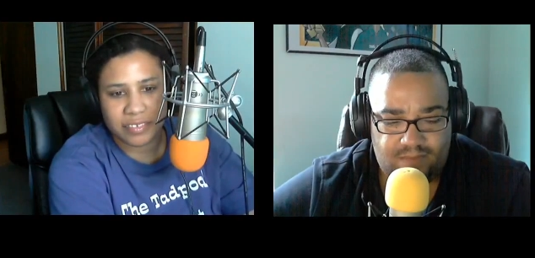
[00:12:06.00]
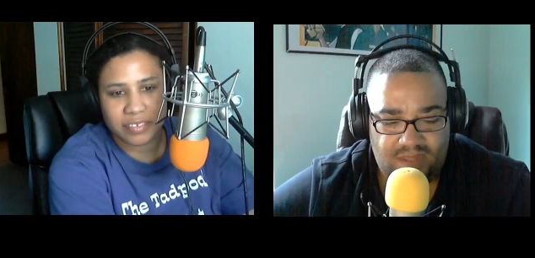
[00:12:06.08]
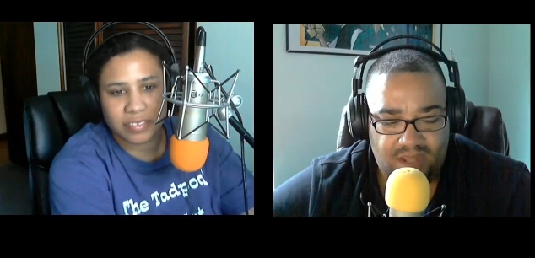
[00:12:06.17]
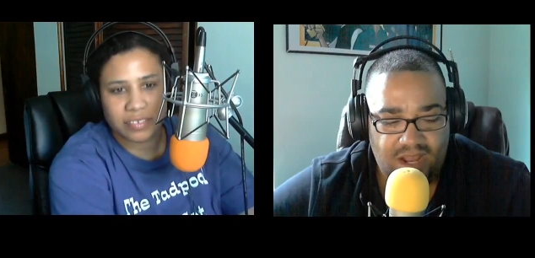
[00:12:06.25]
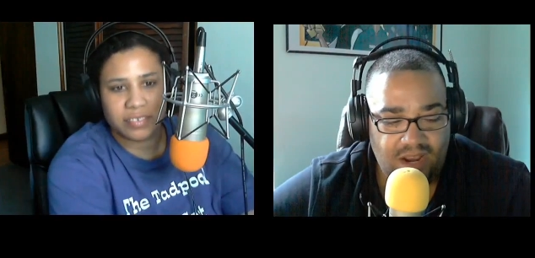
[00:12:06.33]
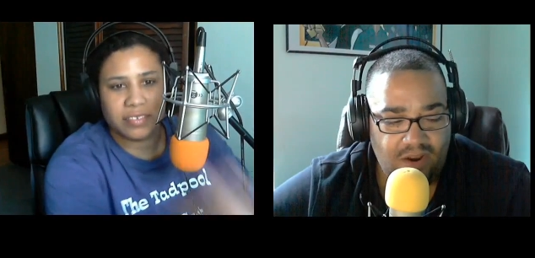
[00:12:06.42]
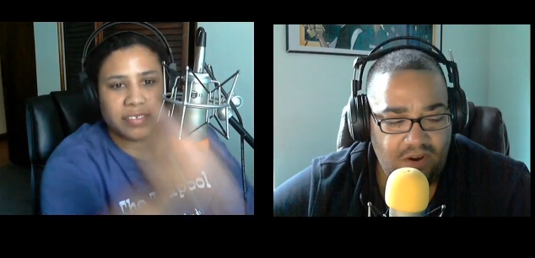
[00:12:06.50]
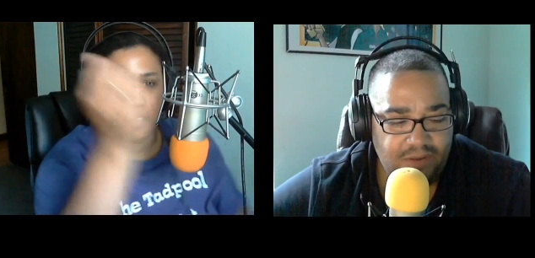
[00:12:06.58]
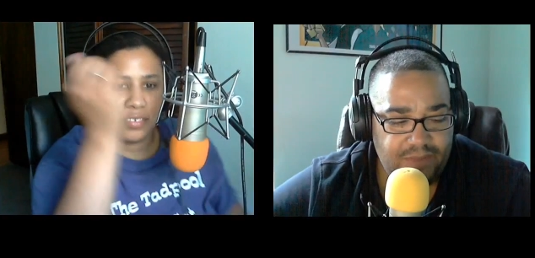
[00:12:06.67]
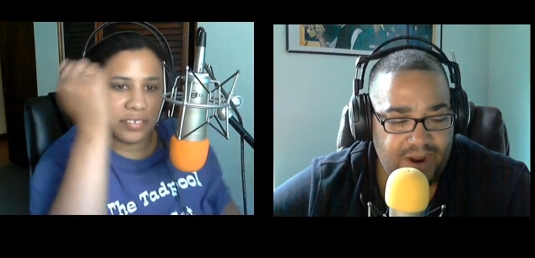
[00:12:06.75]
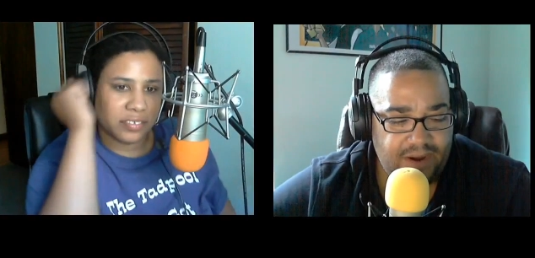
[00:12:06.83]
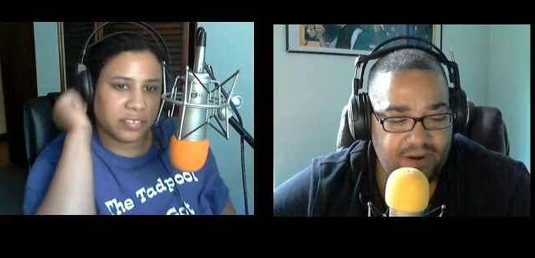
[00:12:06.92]
Speaker 1: I learned
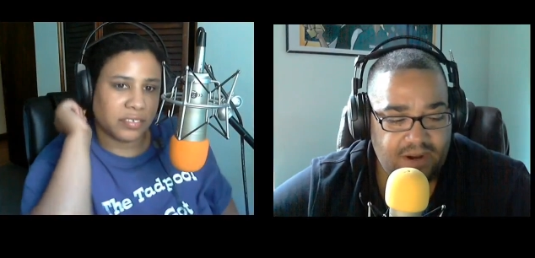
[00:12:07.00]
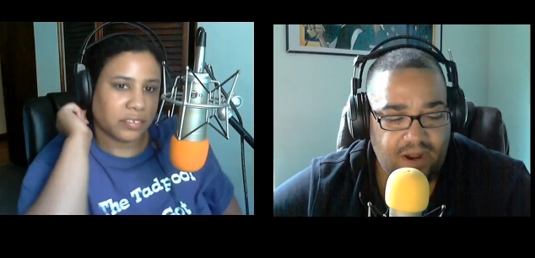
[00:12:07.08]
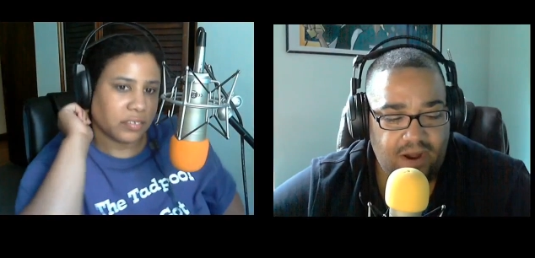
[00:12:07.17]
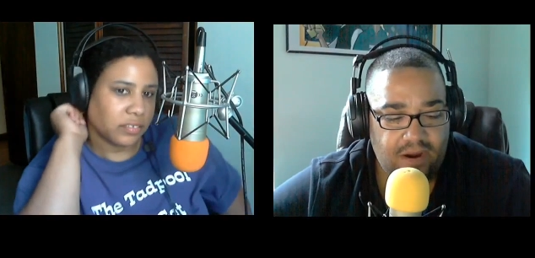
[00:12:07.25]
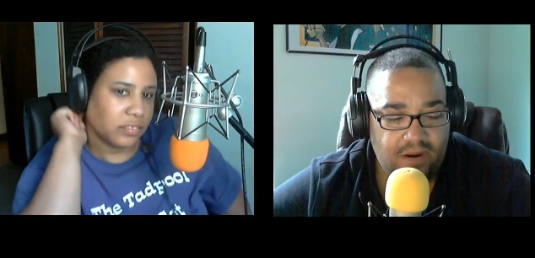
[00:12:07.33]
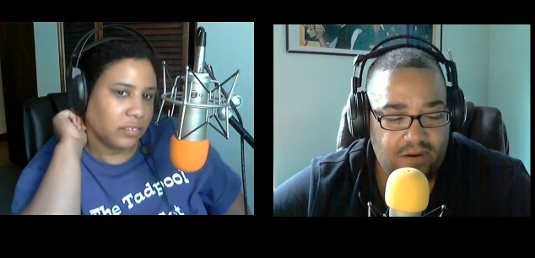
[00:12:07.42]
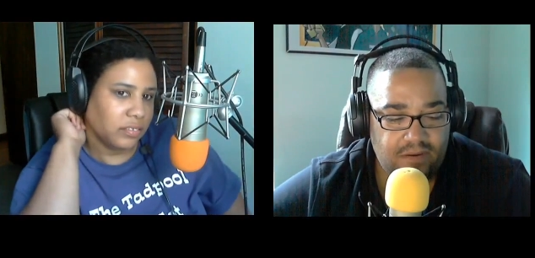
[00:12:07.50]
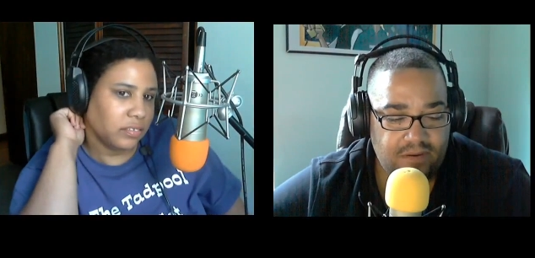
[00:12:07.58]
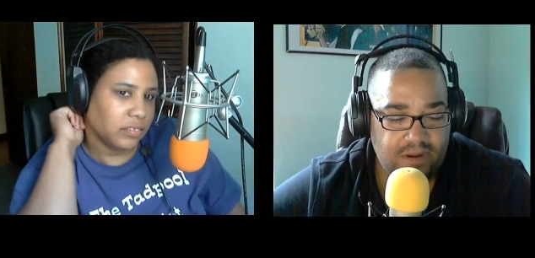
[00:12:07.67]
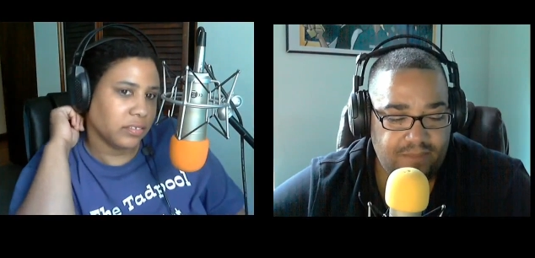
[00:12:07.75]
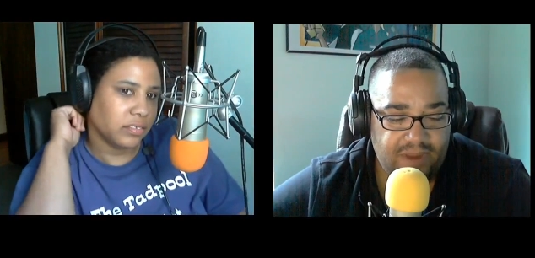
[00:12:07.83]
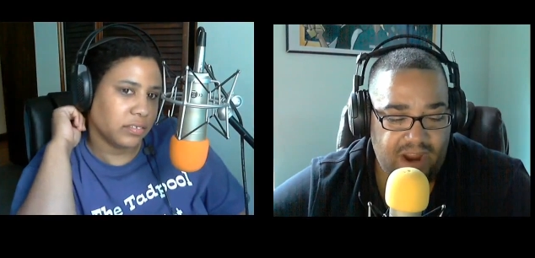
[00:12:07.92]
about called
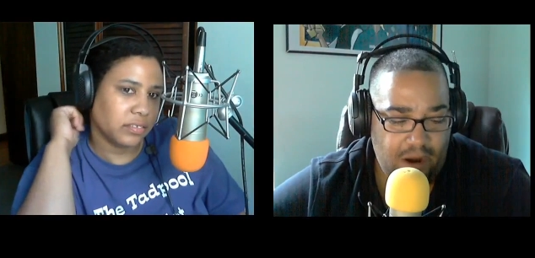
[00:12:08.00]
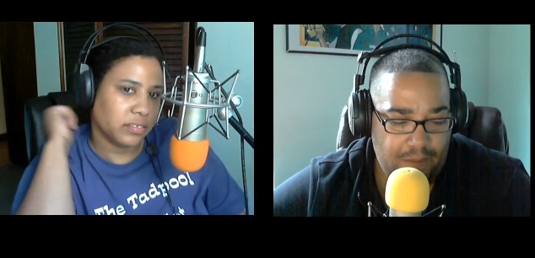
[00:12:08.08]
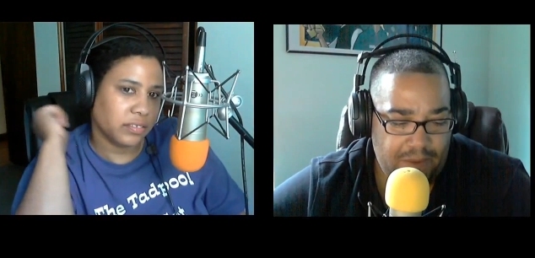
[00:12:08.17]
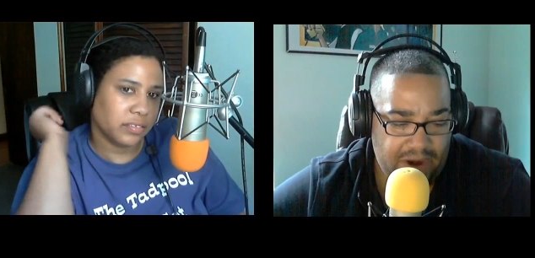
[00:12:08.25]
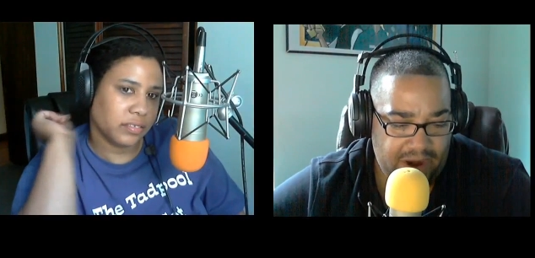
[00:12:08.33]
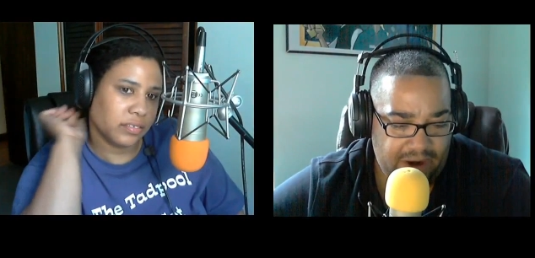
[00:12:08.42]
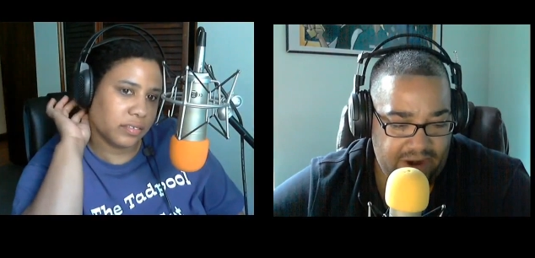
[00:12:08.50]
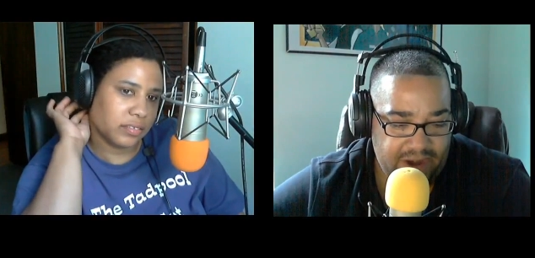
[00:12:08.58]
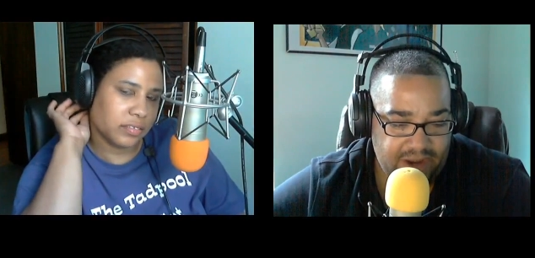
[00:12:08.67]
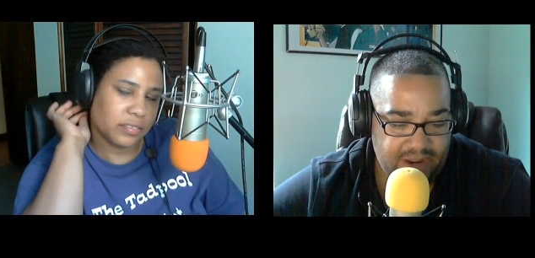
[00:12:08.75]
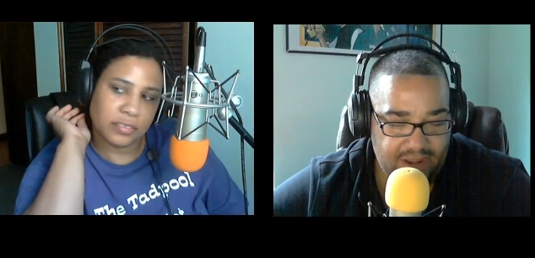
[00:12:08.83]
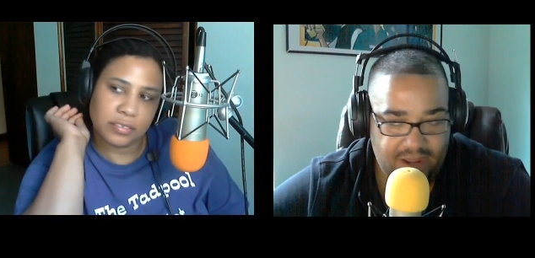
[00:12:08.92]
um, AirParrot.